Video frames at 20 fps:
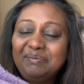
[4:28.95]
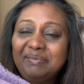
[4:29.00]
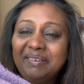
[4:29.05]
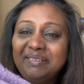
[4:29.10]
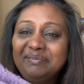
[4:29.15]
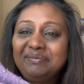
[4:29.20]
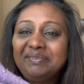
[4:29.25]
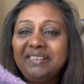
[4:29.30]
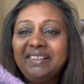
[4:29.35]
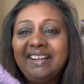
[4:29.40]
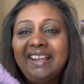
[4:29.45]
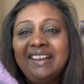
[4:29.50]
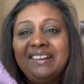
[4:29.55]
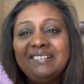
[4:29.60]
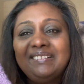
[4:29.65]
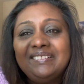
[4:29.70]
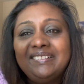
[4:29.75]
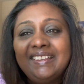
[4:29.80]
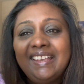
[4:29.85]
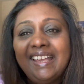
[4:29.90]
But for
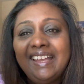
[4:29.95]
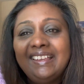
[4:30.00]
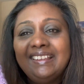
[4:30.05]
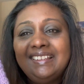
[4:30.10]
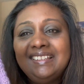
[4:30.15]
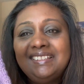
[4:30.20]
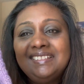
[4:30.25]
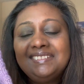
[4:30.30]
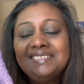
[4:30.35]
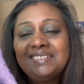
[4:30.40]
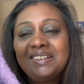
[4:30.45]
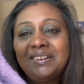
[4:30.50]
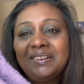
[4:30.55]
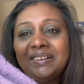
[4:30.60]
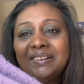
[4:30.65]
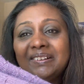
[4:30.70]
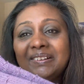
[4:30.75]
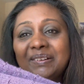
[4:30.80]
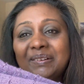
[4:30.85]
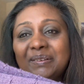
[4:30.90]
now, yeah, these
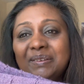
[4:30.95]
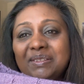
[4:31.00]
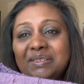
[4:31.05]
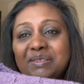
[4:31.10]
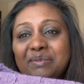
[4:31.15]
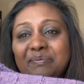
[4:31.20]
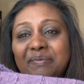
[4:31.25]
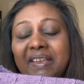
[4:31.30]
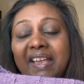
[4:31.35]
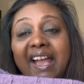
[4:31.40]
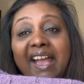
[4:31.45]
are going to be,